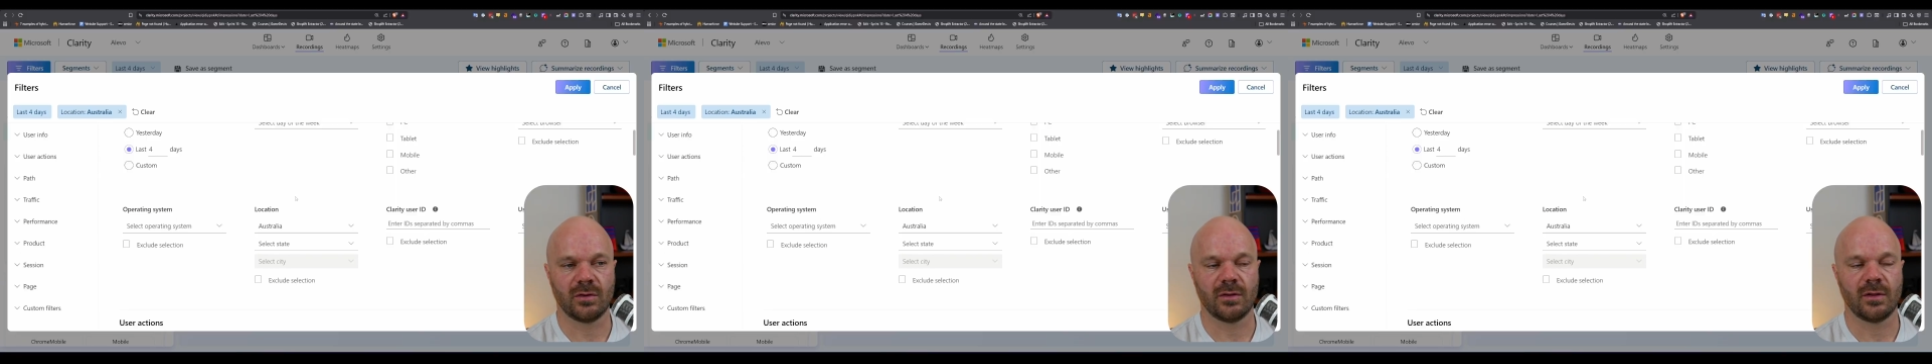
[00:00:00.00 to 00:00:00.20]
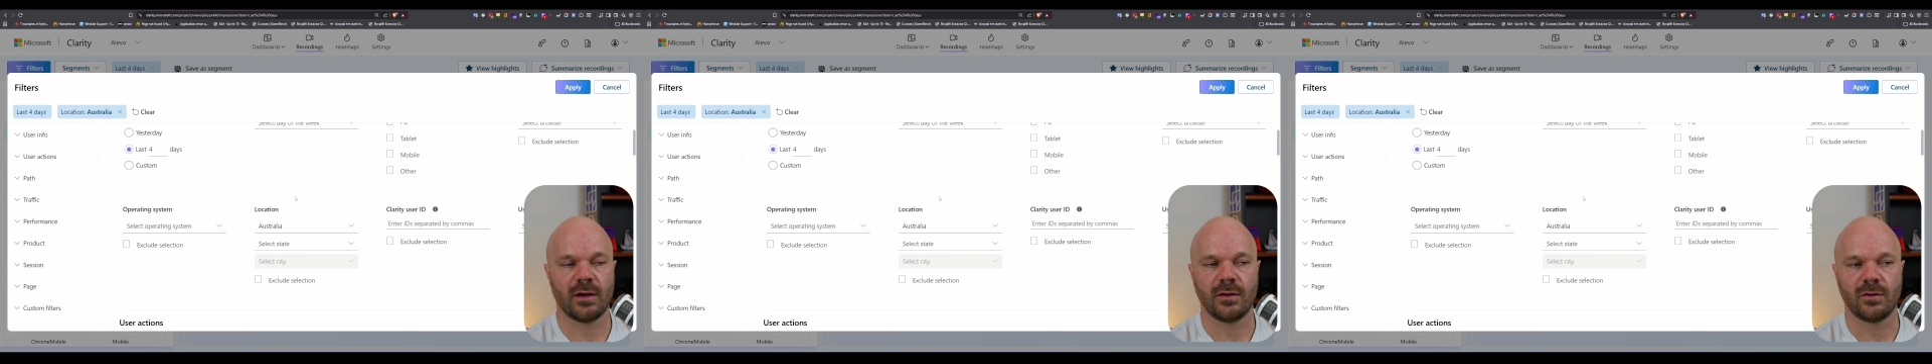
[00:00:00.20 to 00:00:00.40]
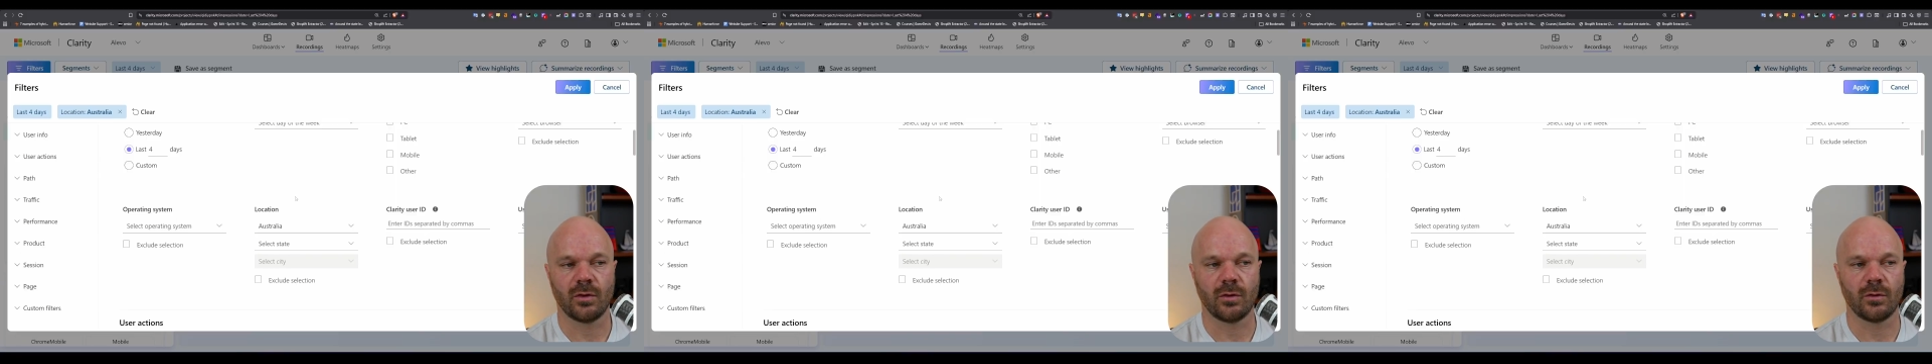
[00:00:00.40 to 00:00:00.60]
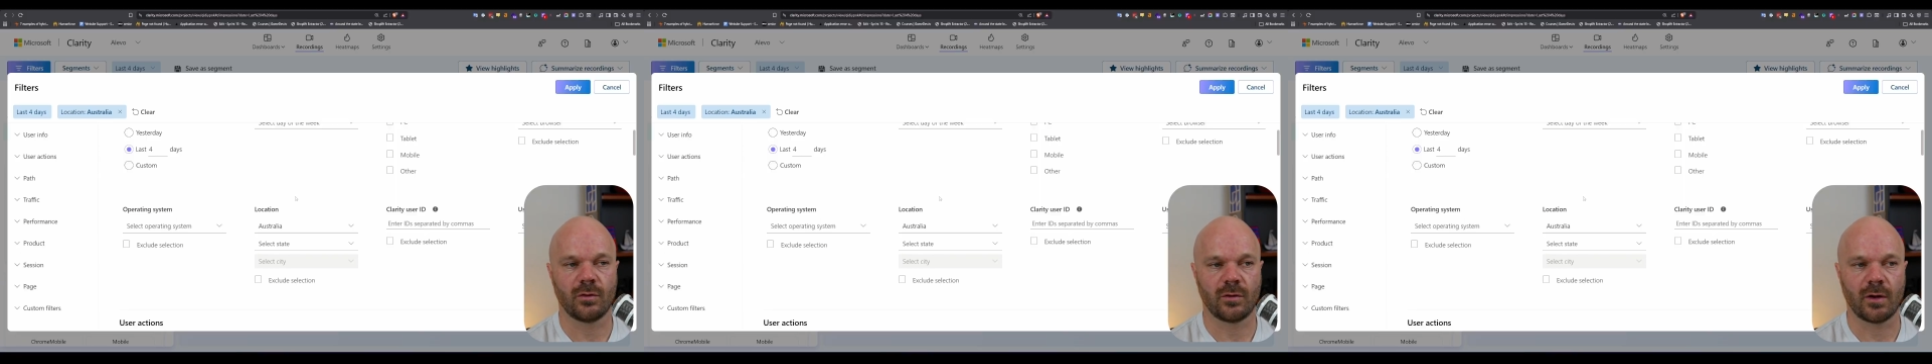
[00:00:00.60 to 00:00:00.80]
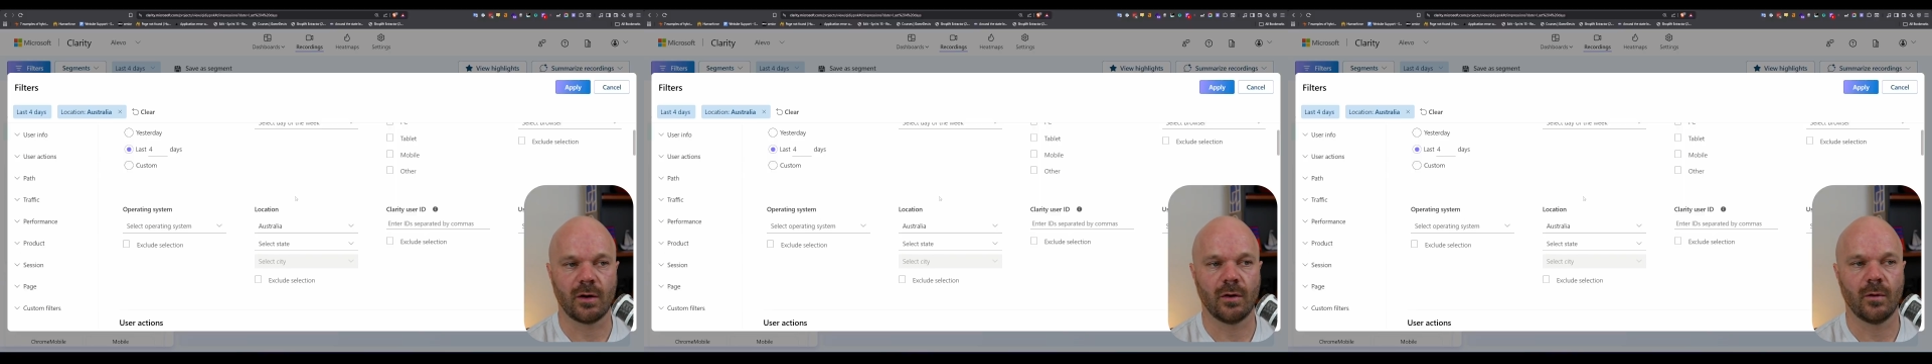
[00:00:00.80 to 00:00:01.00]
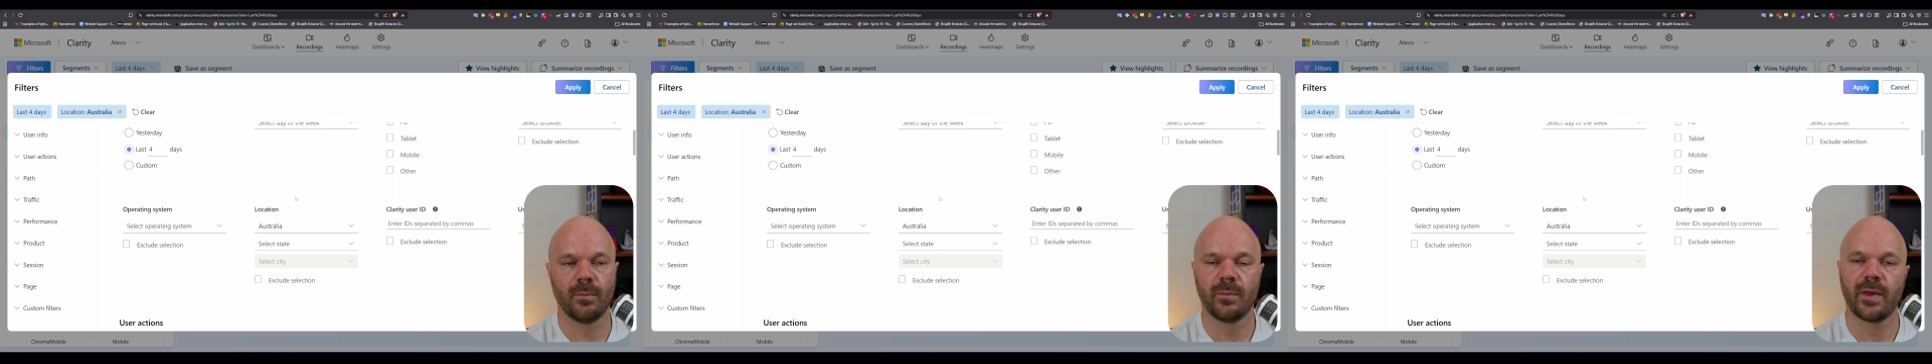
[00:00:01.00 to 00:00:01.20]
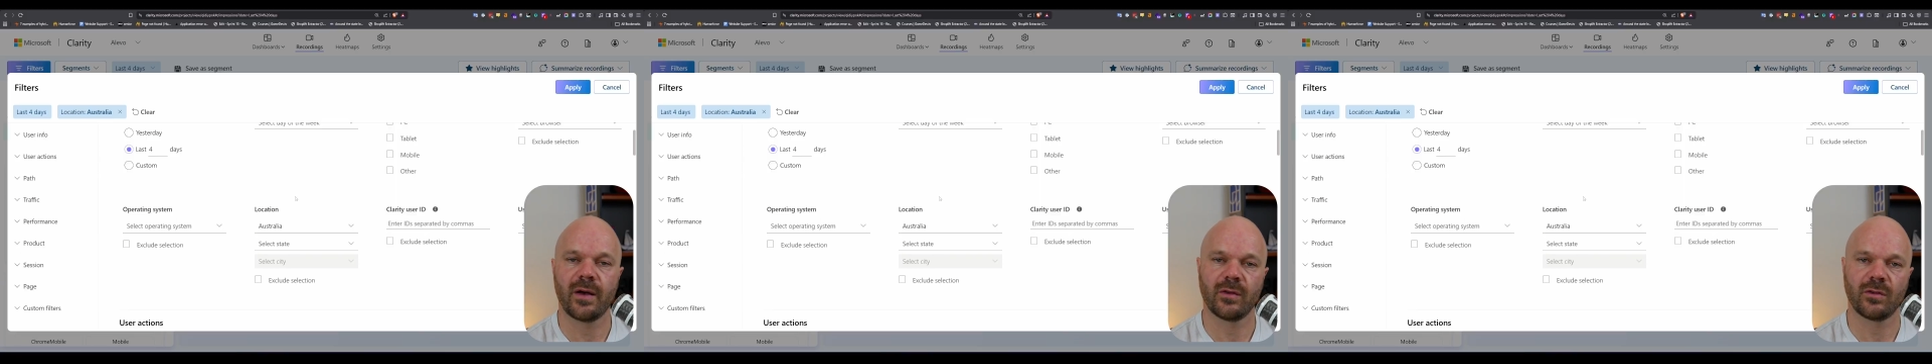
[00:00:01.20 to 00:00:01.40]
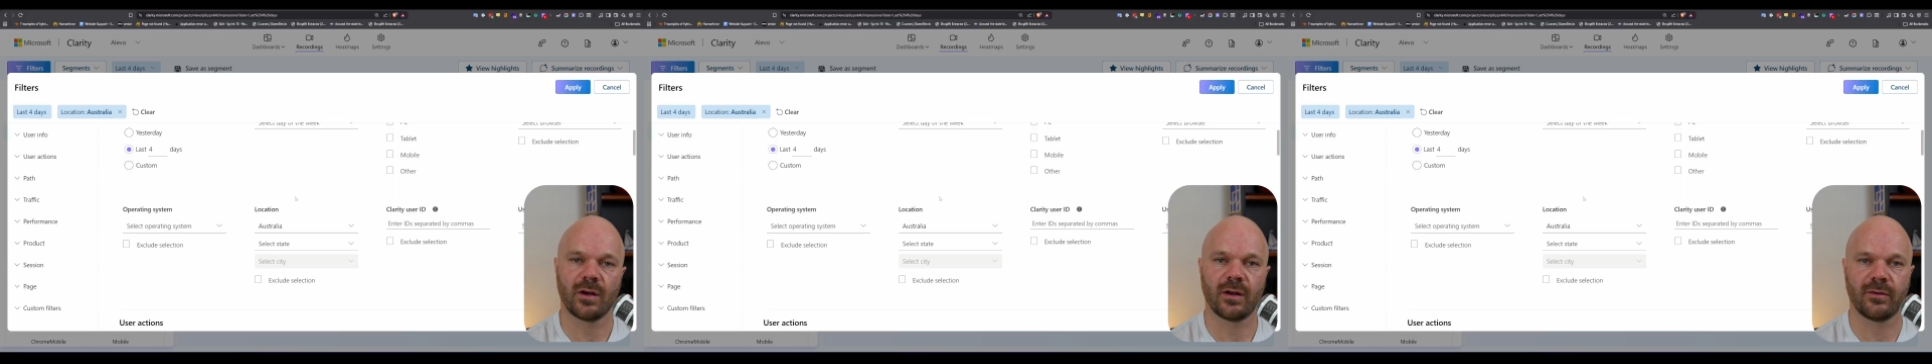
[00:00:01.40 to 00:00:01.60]
they don't sell
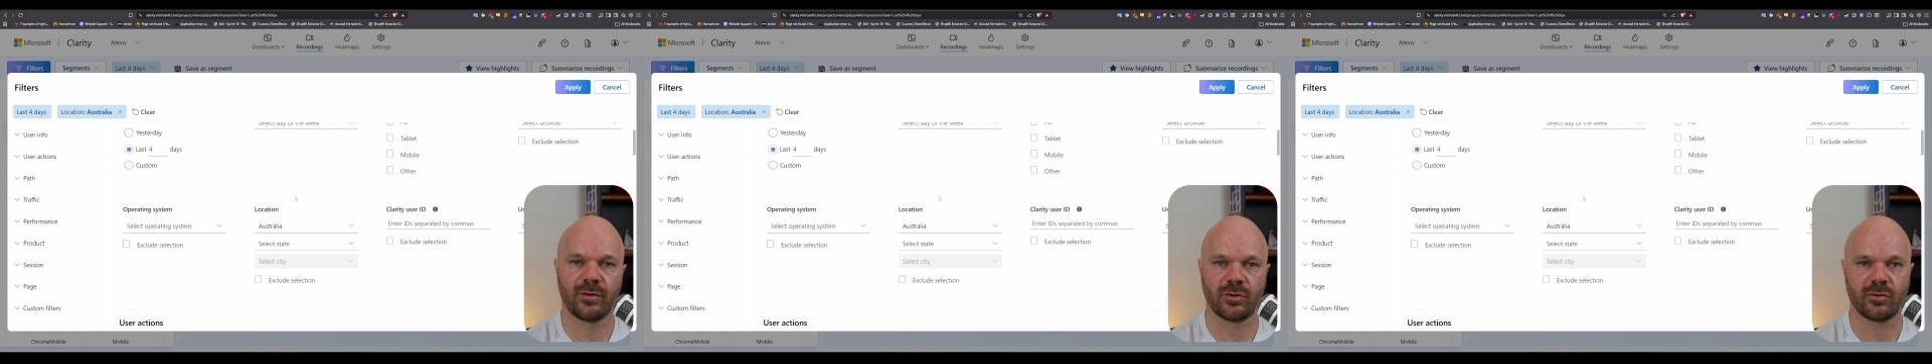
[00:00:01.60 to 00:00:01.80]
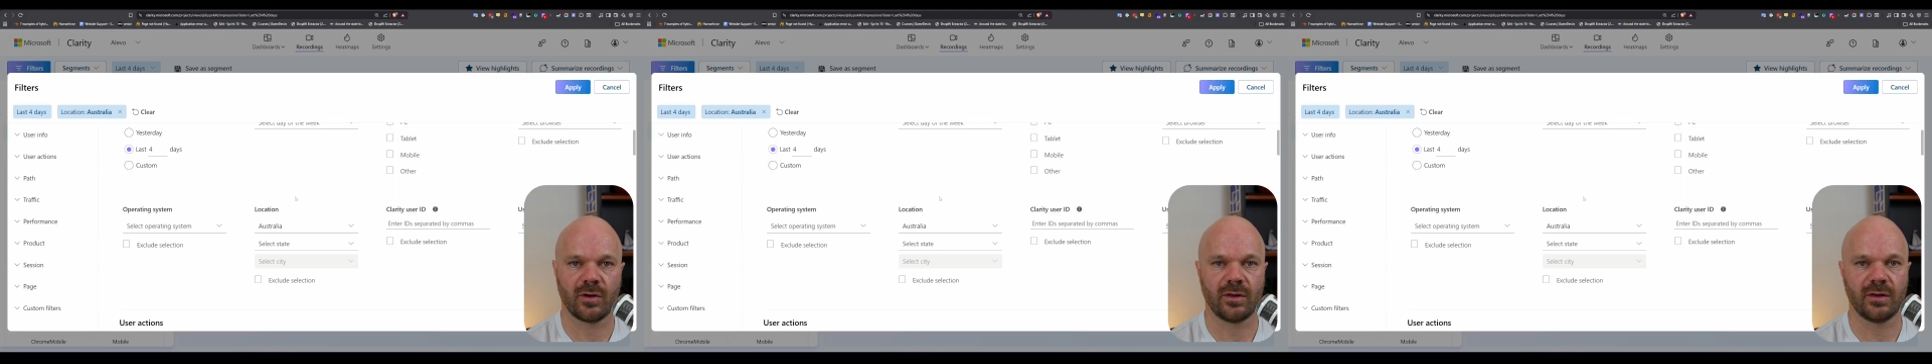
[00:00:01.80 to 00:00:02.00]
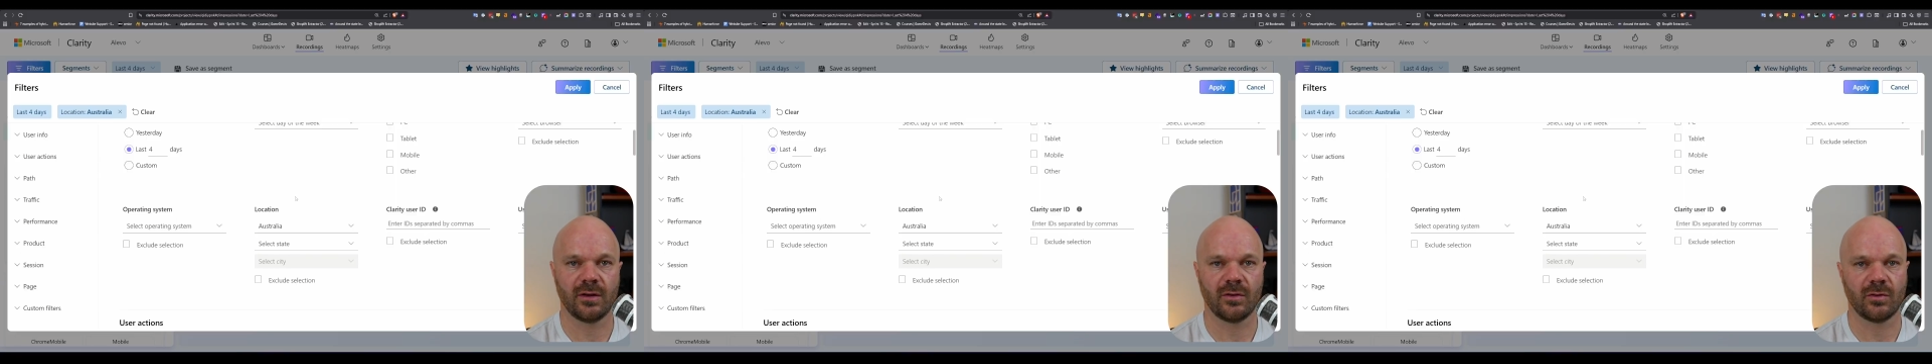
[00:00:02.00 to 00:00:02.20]
outside of Australia,